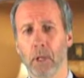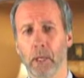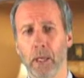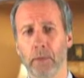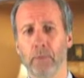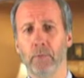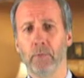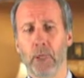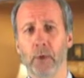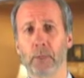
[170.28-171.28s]
in
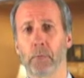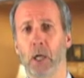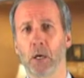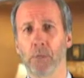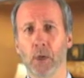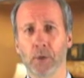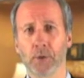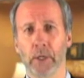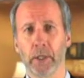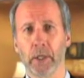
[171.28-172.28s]
various blog
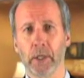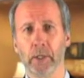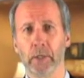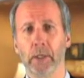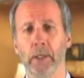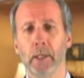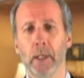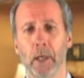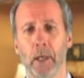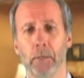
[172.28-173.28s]
posts that are here
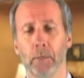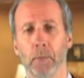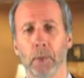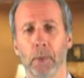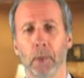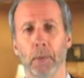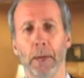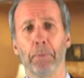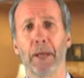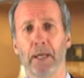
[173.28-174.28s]

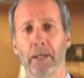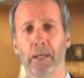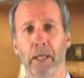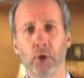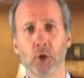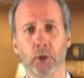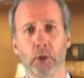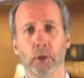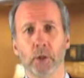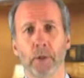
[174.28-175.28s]
about paying
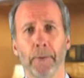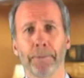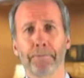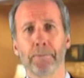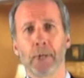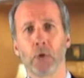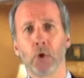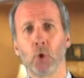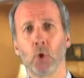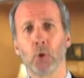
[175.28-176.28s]
attention
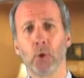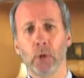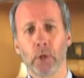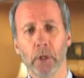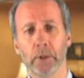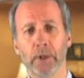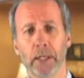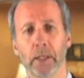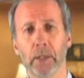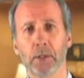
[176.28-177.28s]
to the
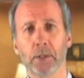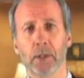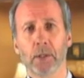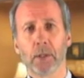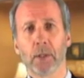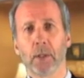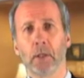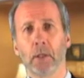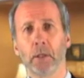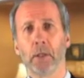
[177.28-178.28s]
things
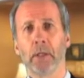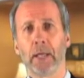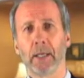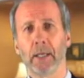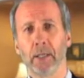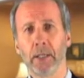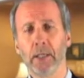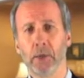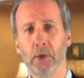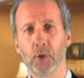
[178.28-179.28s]
that can
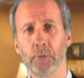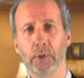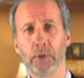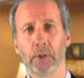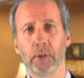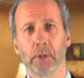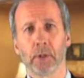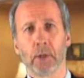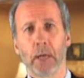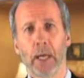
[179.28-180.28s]
lead to dispute
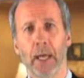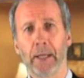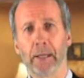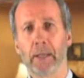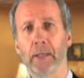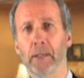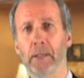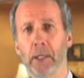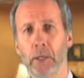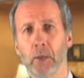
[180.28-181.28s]
and the
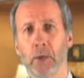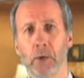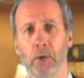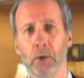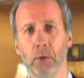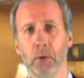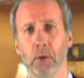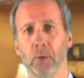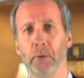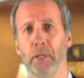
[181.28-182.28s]
things that you can do
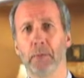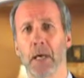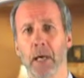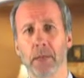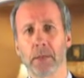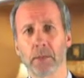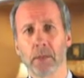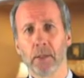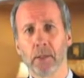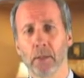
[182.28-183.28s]
to minimize
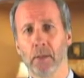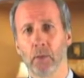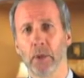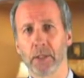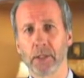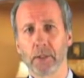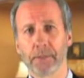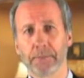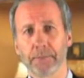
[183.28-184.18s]
the risk.